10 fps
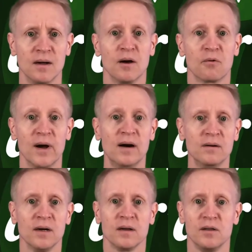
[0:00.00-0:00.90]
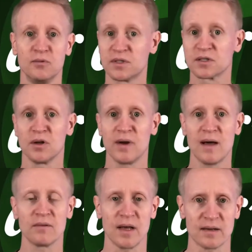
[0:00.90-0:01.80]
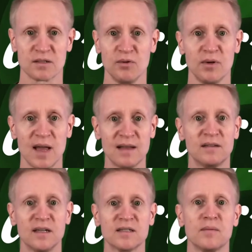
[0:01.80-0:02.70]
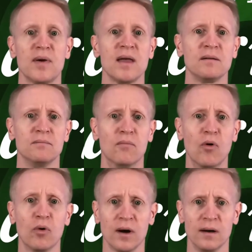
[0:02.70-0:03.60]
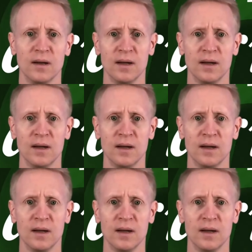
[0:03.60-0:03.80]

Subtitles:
Well, you would slow down less, you would anticipate more,